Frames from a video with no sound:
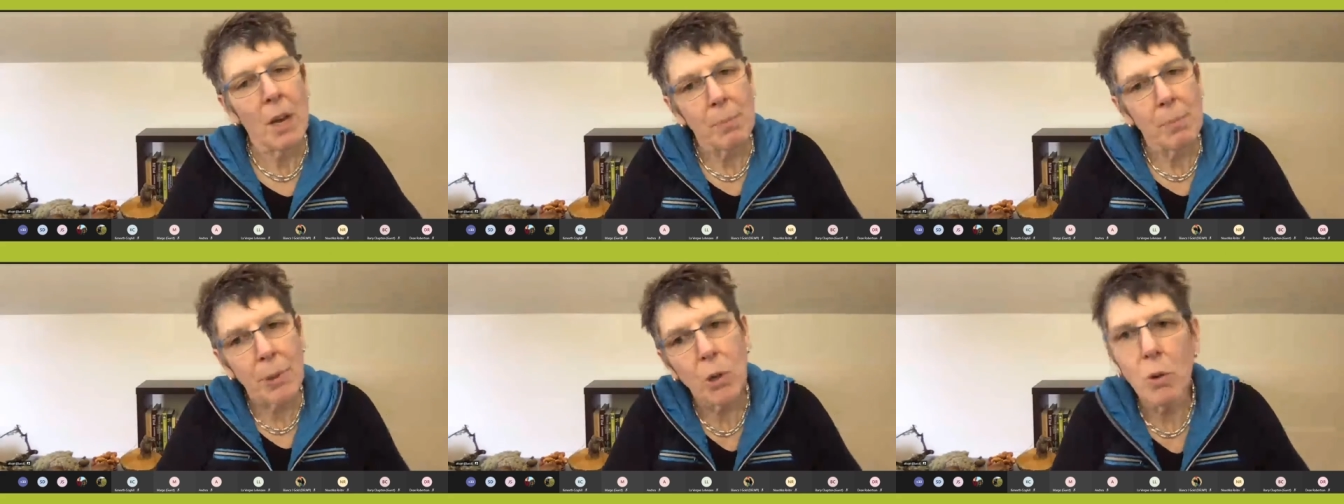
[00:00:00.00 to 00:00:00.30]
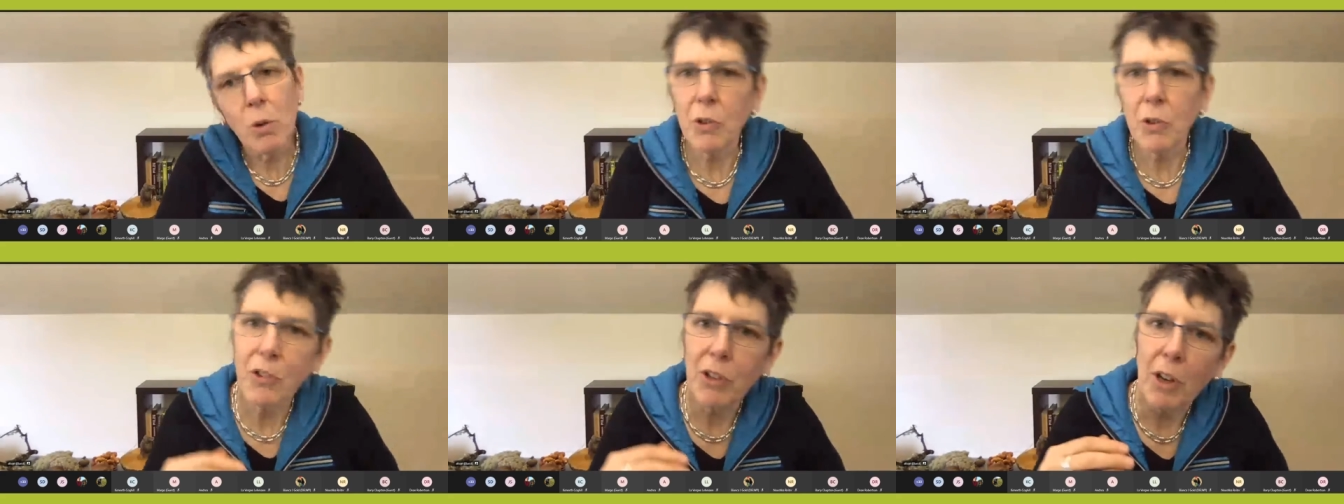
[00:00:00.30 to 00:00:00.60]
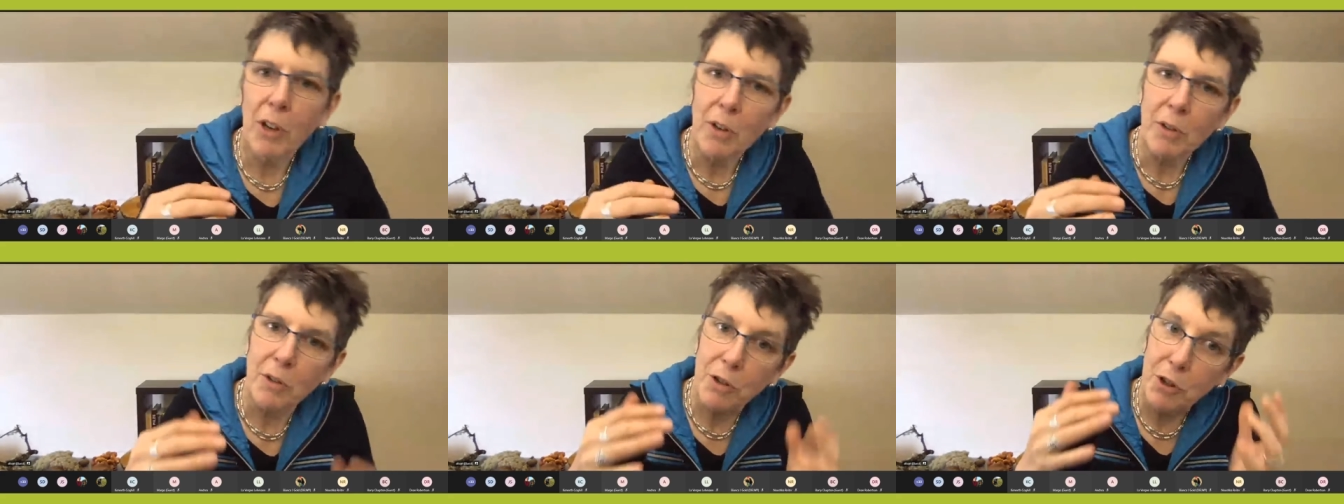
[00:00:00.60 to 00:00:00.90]
But
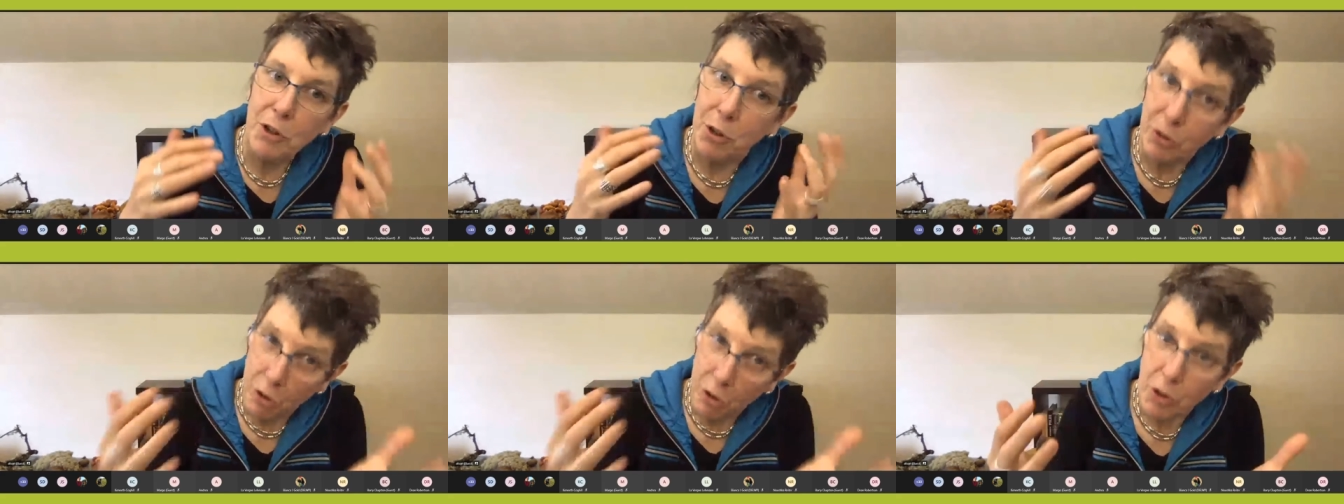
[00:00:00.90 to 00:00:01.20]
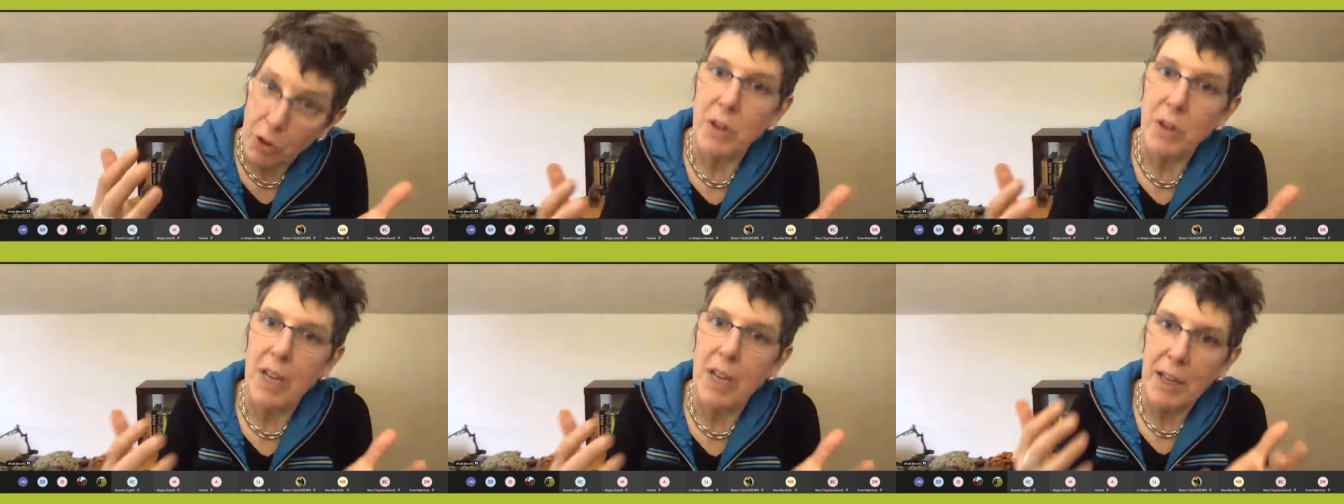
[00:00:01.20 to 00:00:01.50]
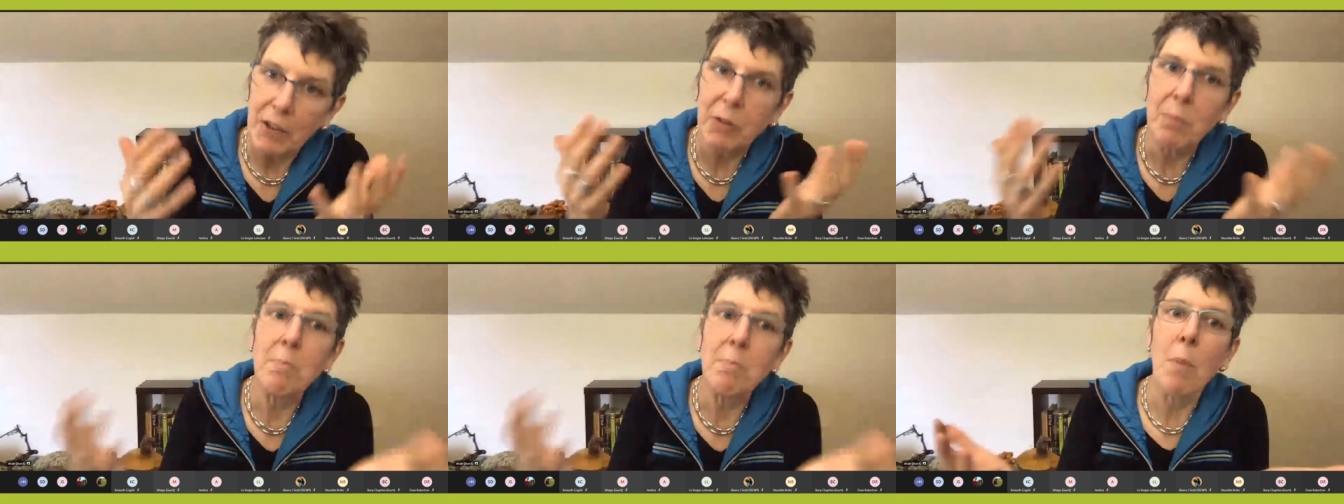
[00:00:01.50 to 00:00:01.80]
also through
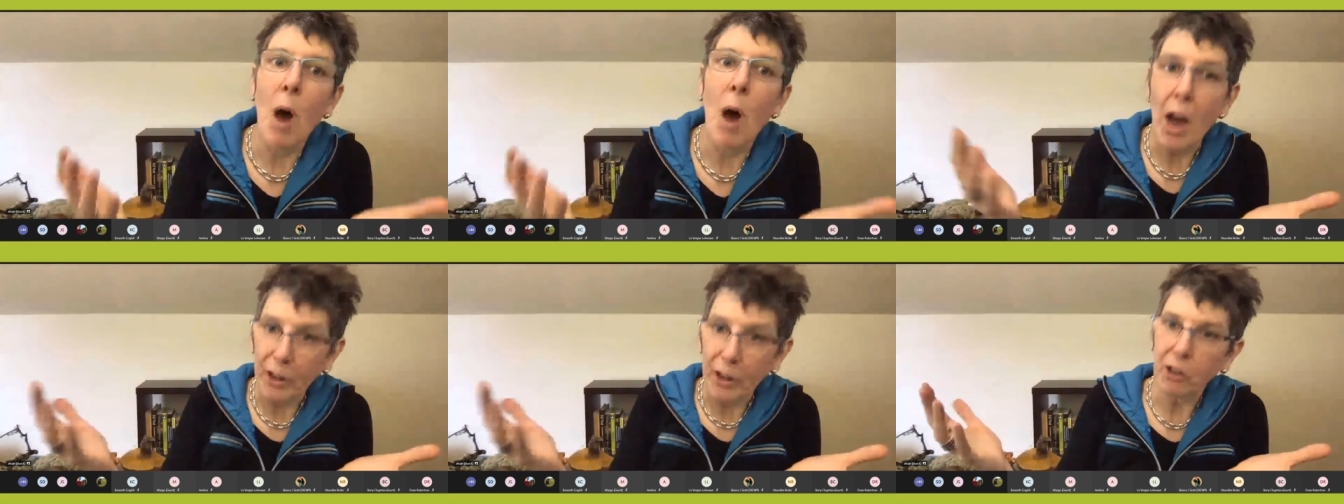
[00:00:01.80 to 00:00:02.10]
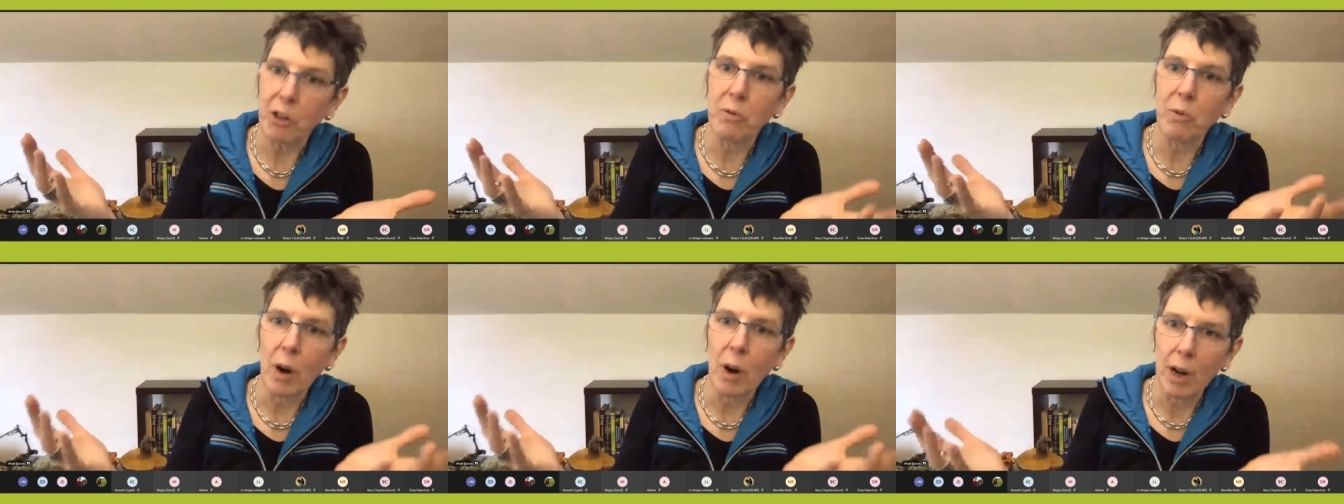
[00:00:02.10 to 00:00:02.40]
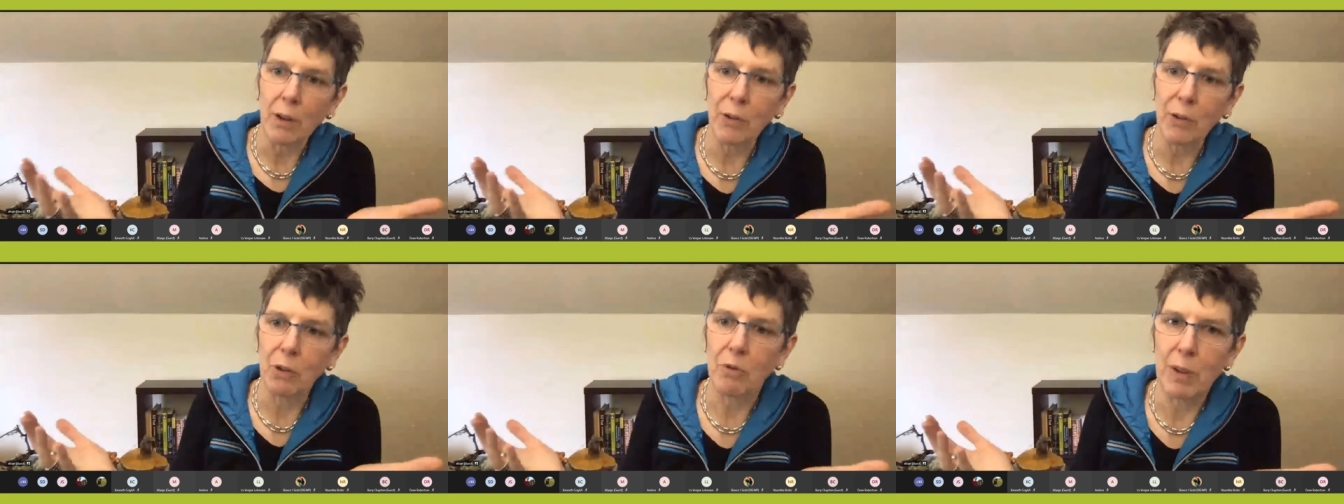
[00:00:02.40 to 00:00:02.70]
these
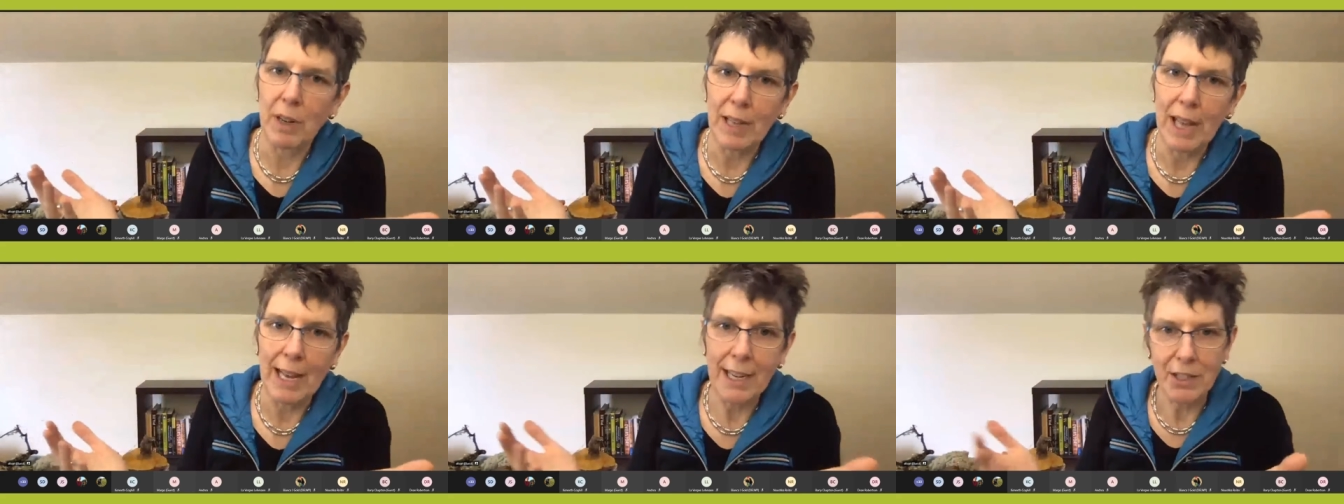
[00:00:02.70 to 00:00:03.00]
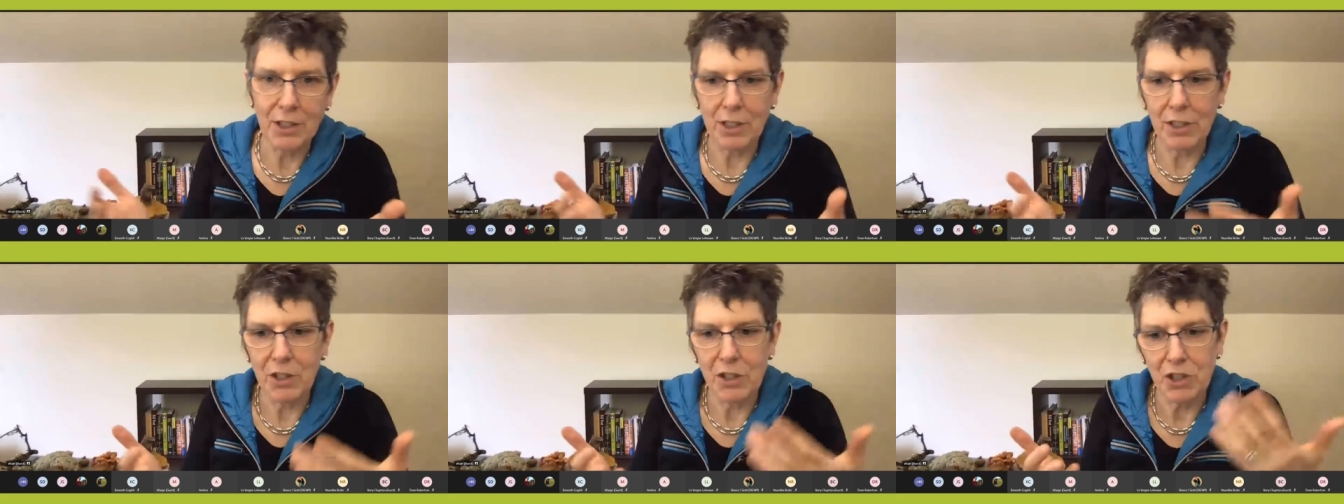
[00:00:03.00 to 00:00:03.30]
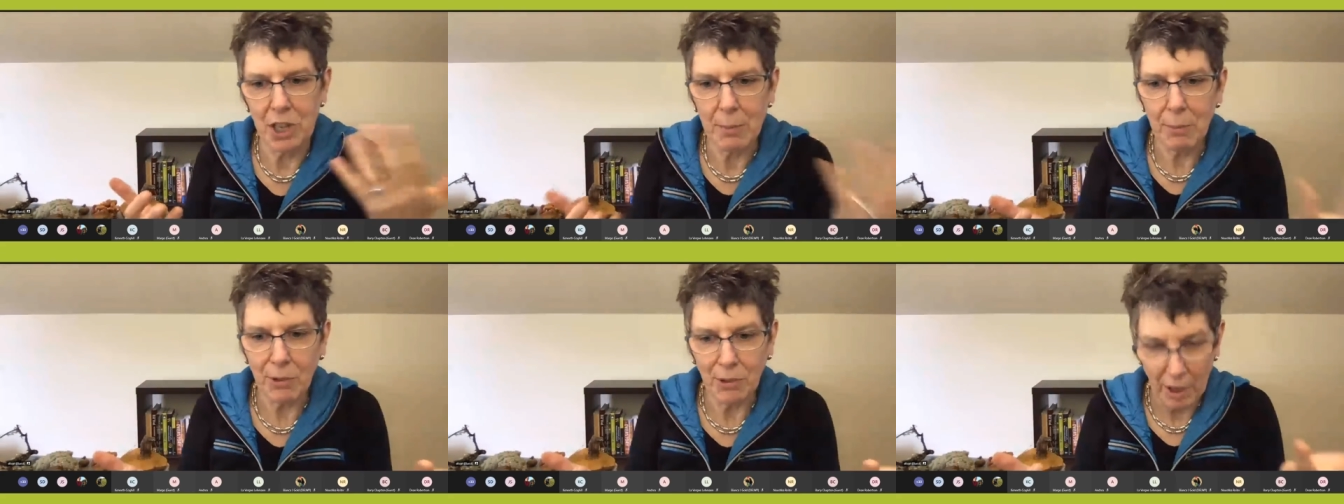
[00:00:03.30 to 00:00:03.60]
mycorrhizal
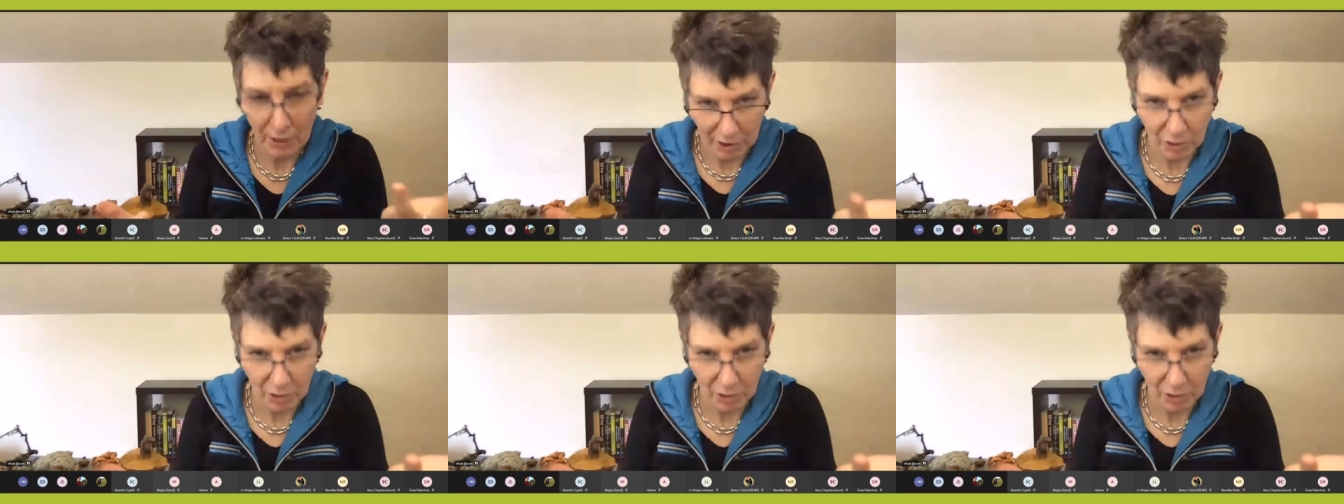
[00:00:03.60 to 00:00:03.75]
relationships,